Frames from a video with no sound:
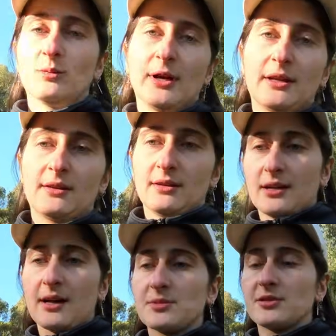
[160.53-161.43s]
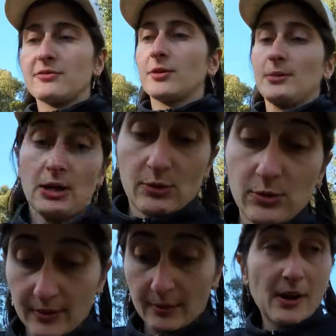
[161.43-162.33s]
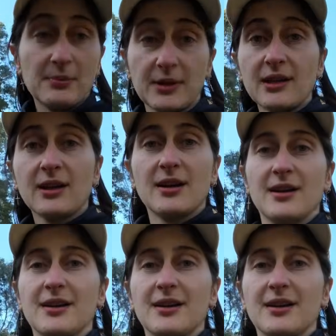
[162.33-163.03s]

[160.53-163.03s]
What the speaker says: when it comes to filming in public